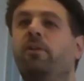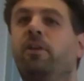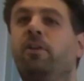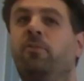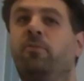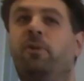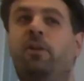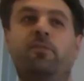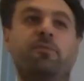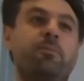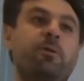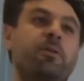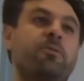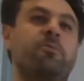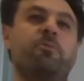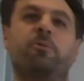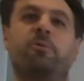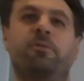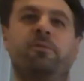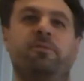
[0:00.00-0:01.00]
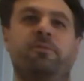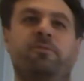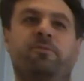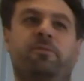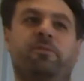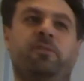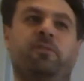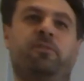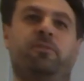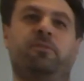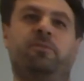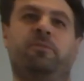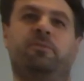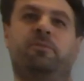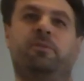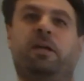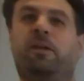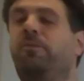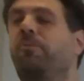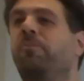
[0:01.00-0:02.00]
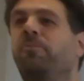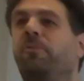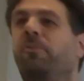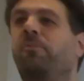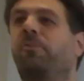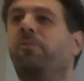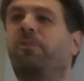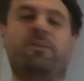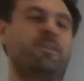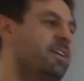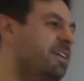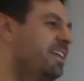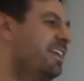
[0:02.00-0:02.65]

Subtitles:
So that's really cool for this, like what we thought.